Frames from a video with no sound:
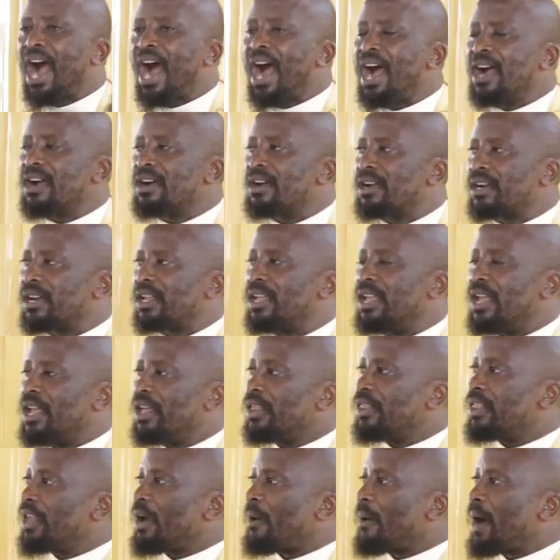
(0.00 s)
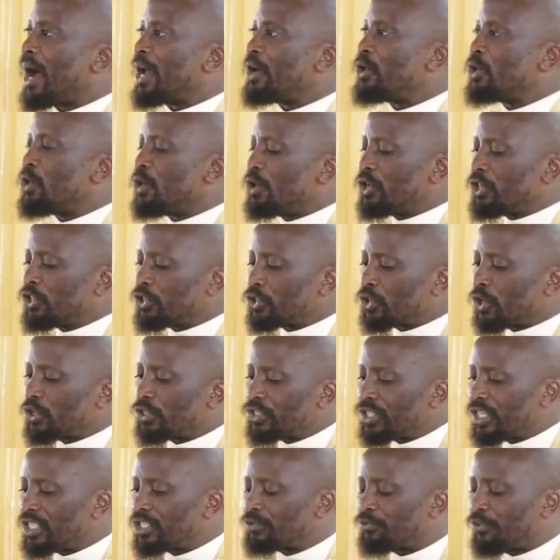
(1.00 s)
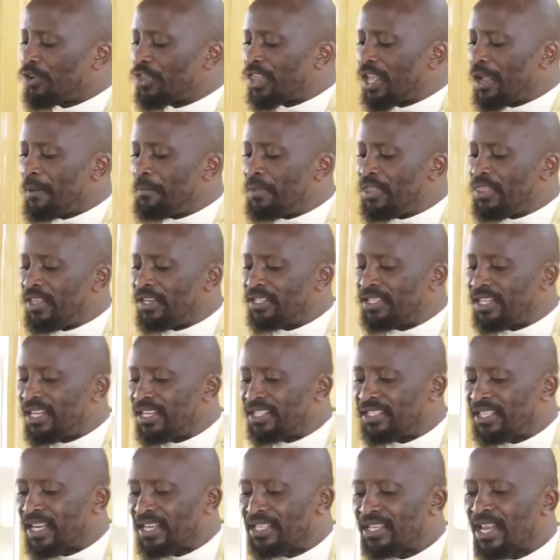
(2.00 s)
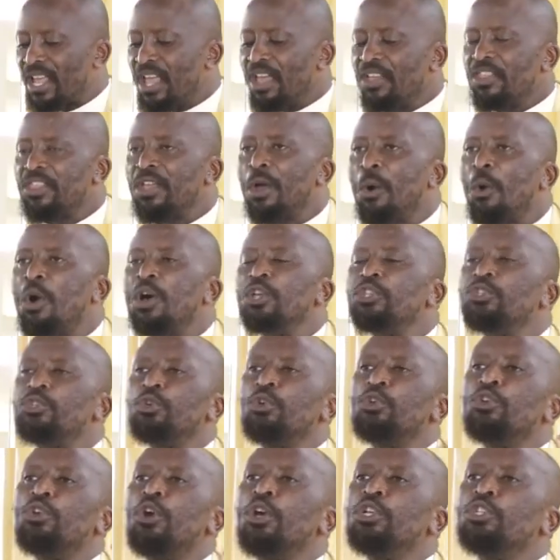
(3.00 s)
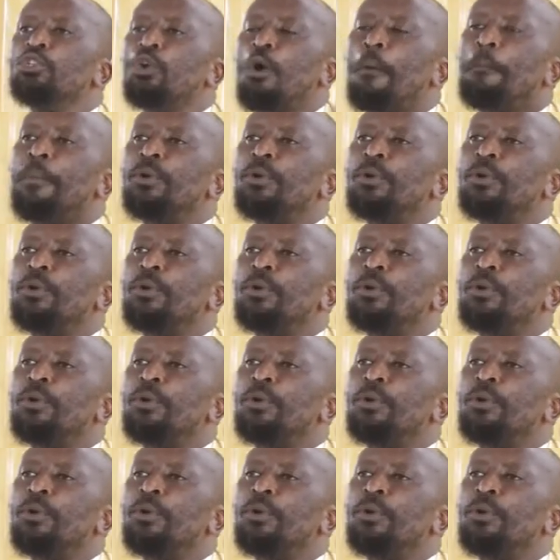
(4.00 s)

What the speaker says: hungry. There were no resources for them in the desert. There were also not